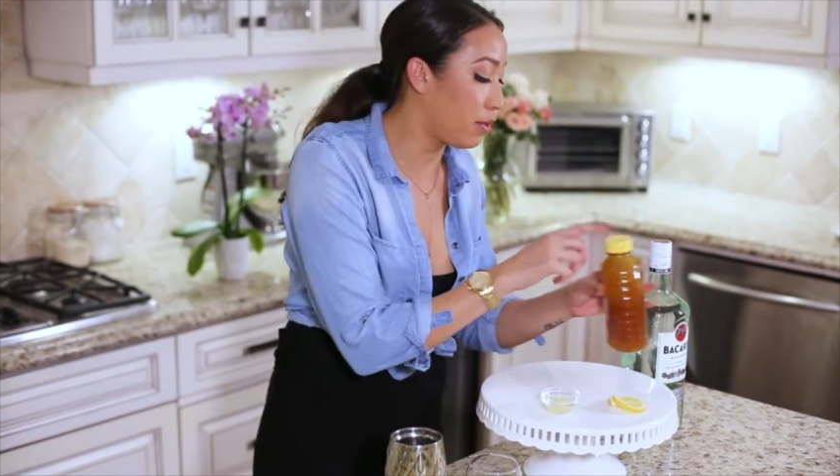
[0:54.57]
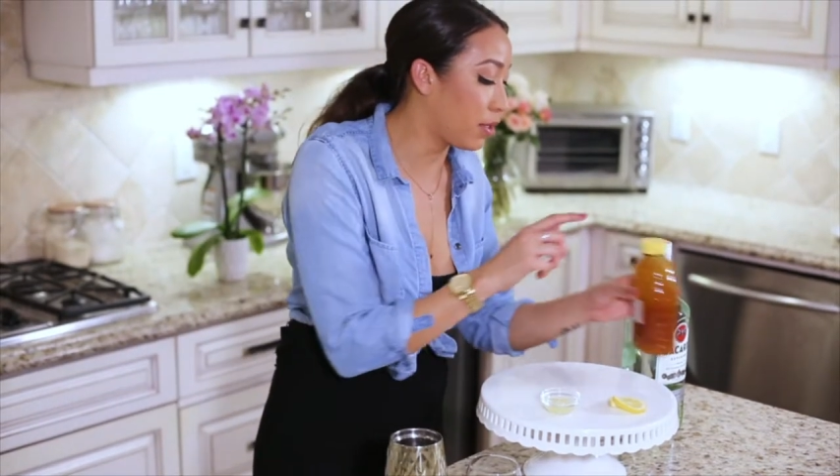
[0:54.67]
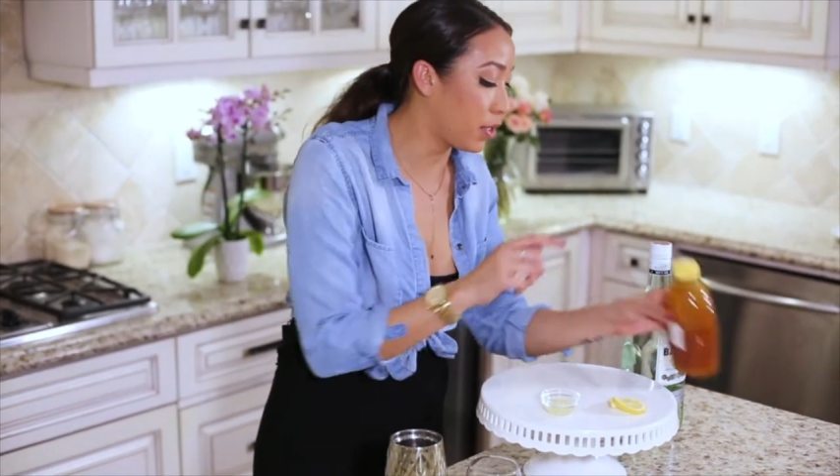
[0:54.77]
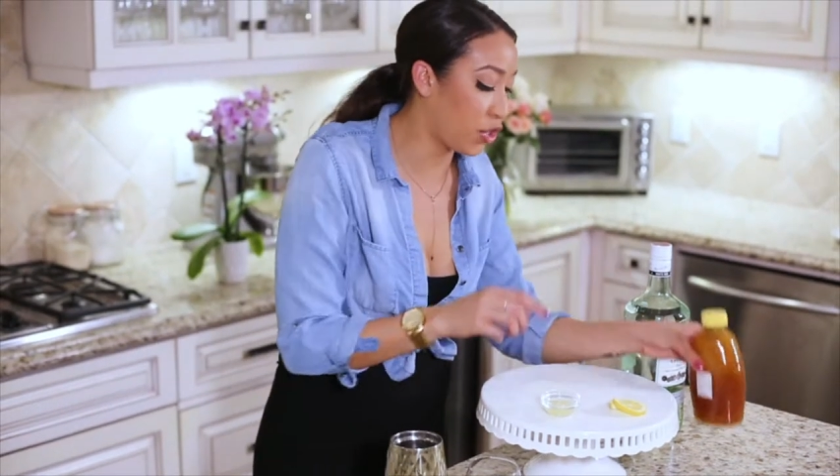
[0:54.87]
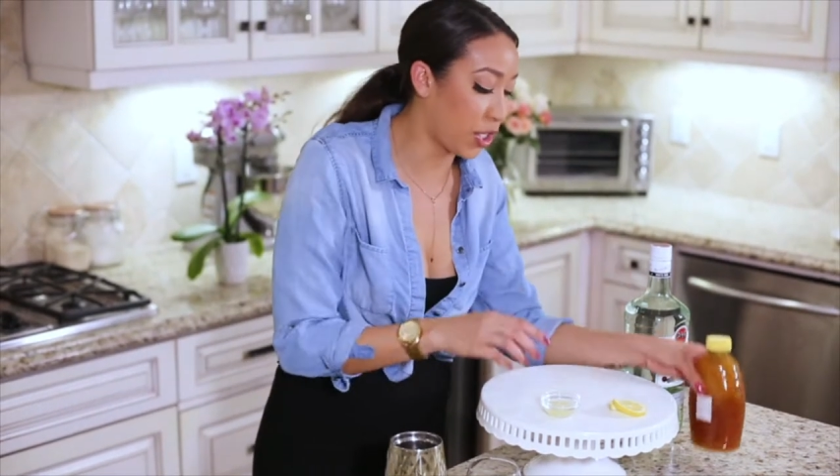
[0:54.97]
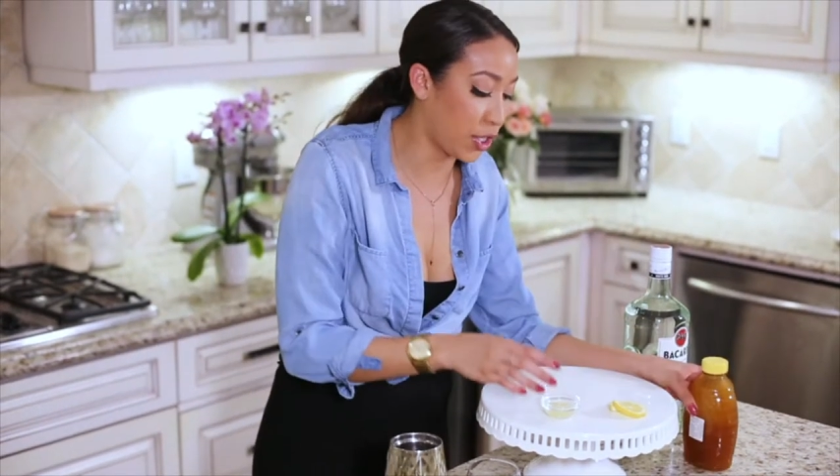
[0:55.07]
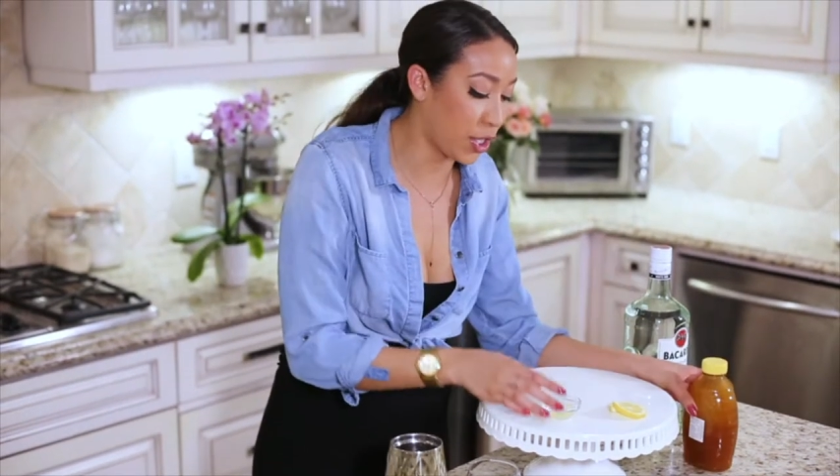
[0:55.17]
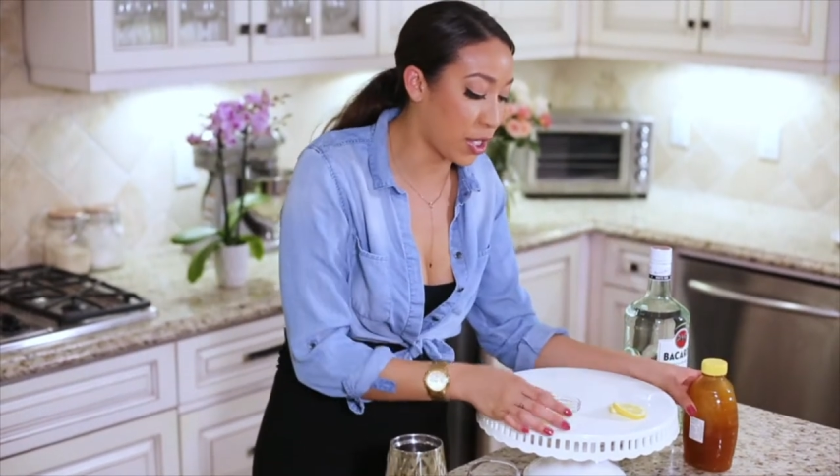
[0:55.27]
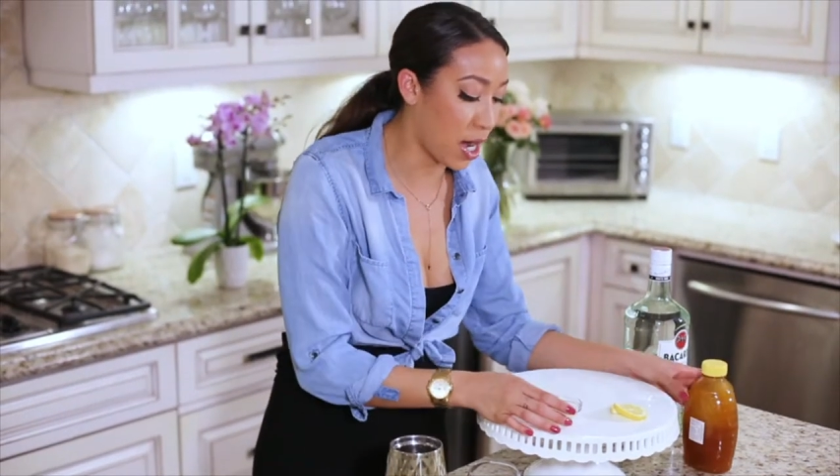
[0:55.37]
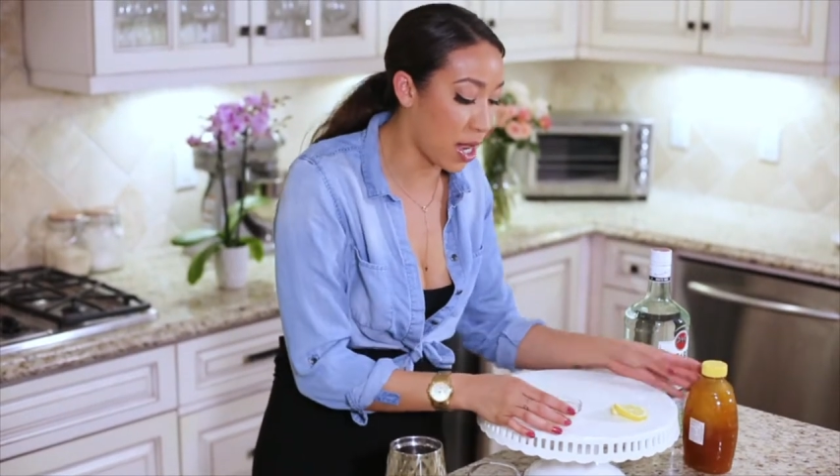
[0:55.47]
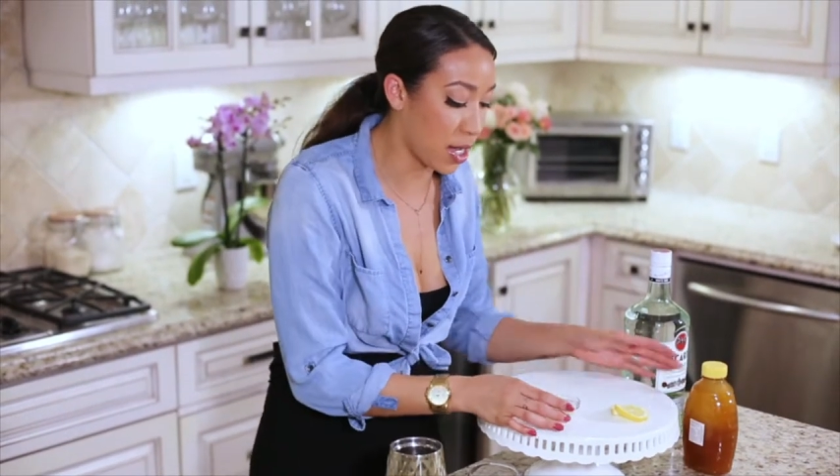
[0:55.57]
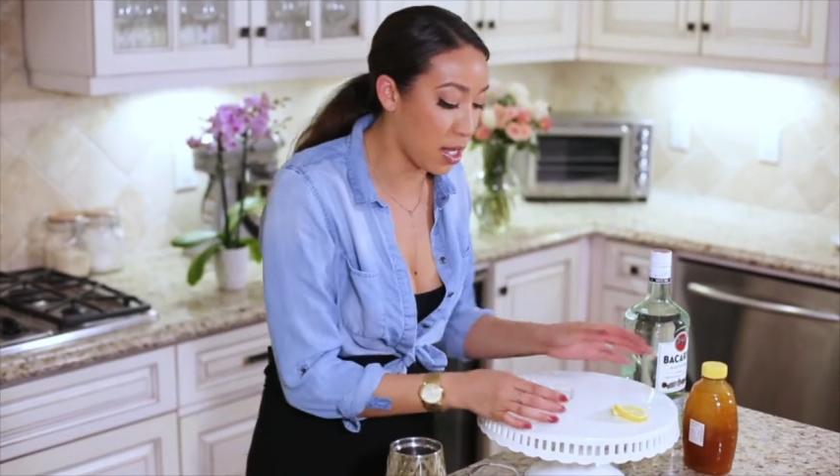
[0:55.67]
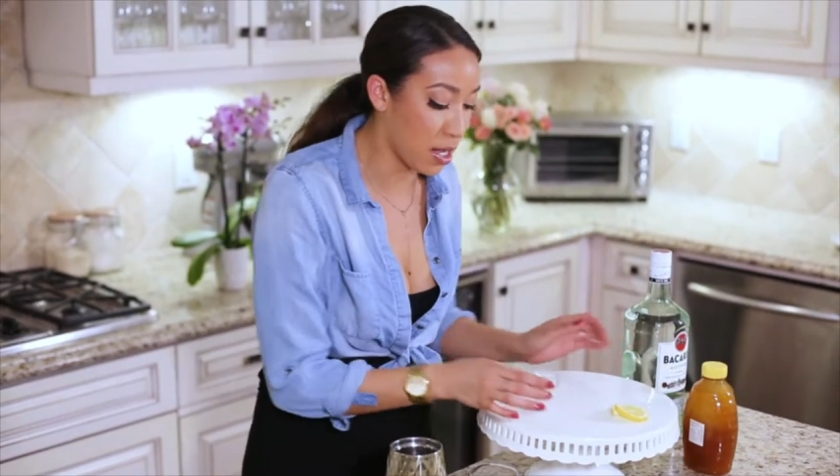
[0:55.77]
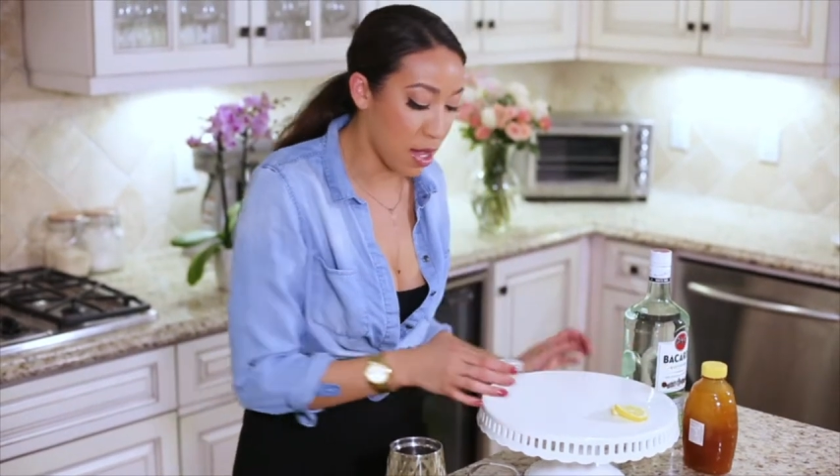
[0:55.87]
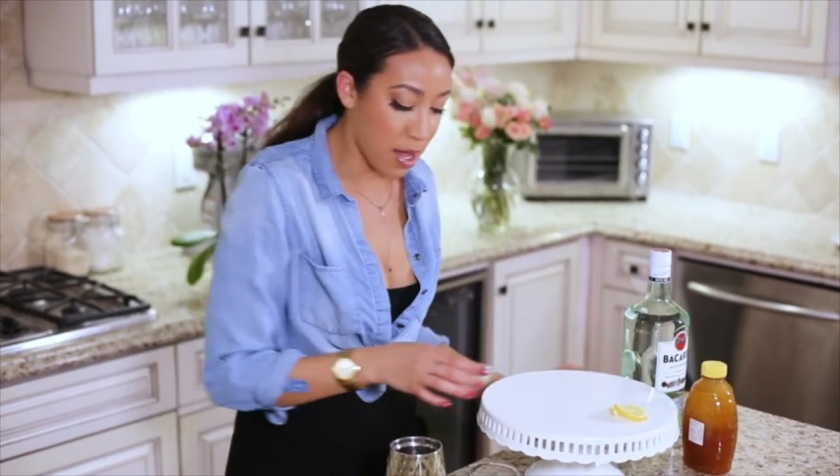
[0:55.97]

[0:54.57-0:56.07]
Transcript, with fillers: you can adjust your honey